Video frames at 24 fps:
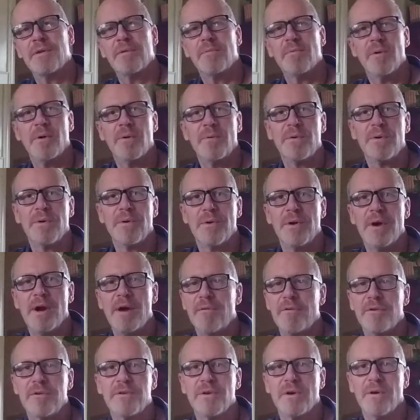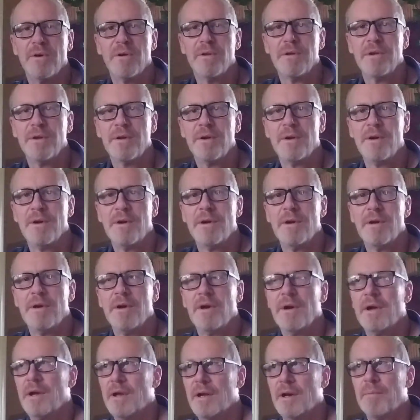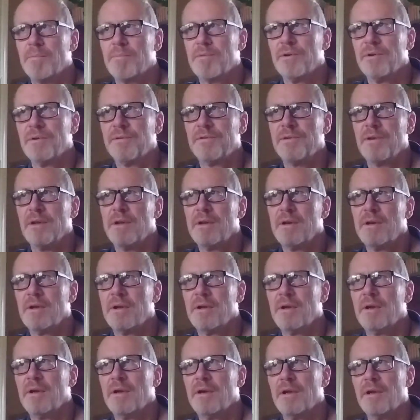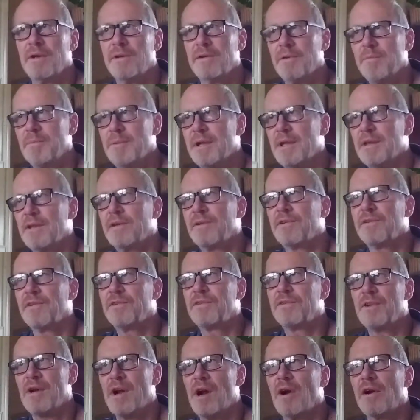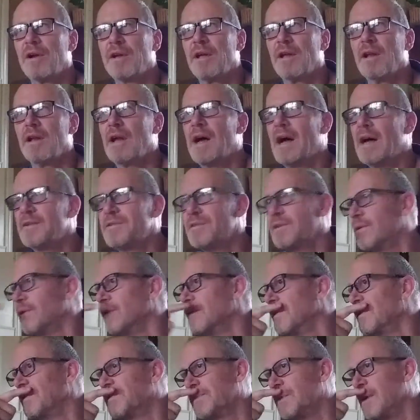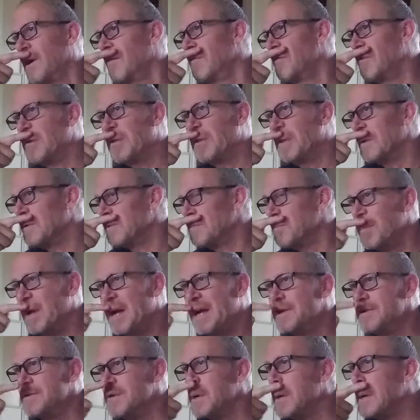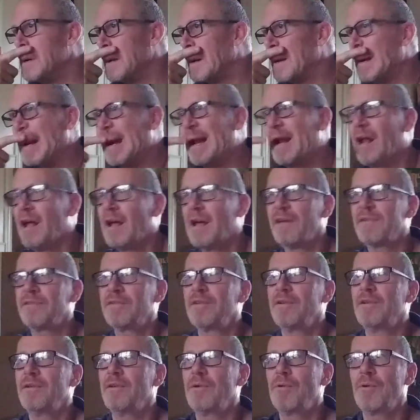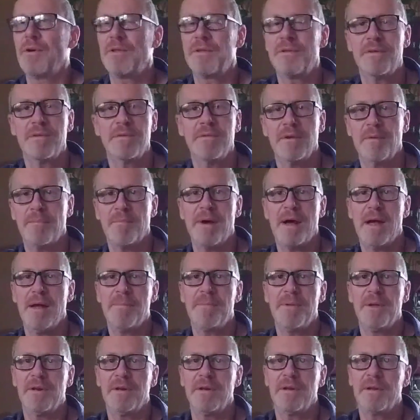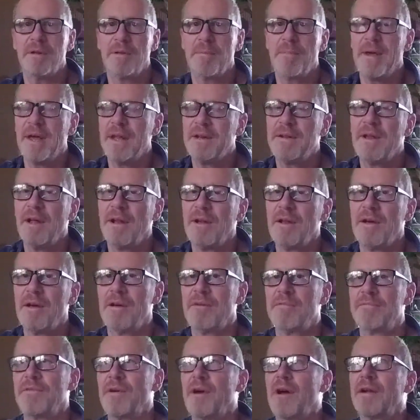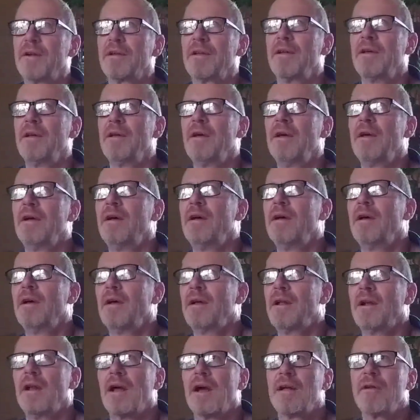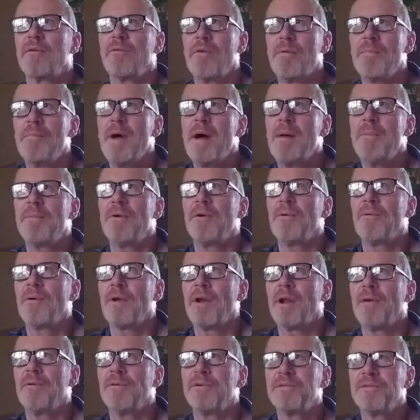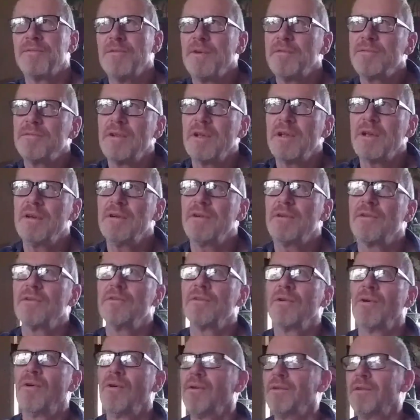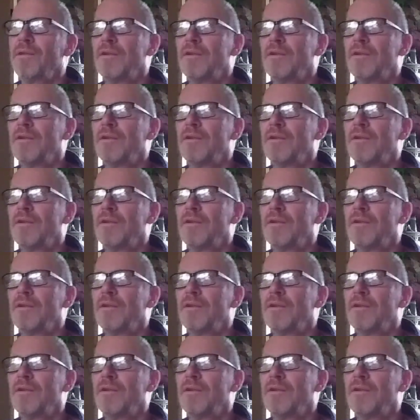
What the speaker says: than what we were ever told, and it proves it. And to me, this is an archaeological discovery that's major, and it has to do with, in my opinion, the Mandela effect. And I can remember when I was 15 years old,